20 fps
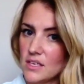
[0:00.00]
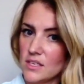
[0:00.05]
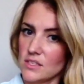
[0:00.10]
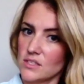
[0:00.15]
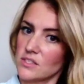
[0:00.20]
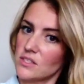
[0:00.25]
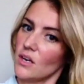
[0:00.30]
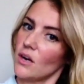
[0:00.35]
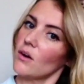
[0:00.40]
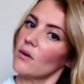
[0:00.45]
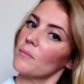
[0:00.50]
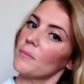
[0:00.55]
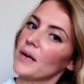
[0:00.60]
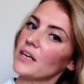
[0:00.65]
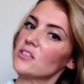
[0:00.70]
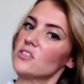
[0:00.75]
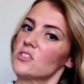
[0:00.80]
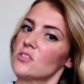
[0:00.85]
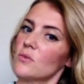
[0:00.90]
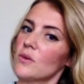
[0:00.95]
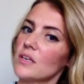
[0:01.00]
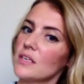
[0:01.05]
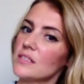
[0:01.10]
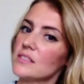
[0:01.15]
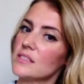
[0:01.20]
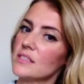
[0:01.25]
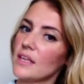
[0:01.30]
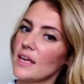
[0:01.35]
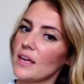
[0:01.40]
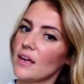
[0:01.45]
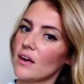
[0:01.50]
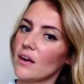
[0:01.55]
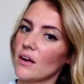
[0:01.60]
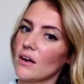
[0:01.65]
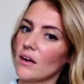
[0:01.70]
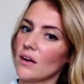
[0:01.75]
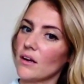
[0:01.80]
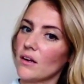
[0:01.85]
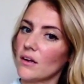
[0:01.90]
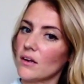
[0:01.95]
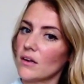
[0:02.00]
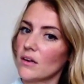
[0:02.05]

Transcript: So my shortest layer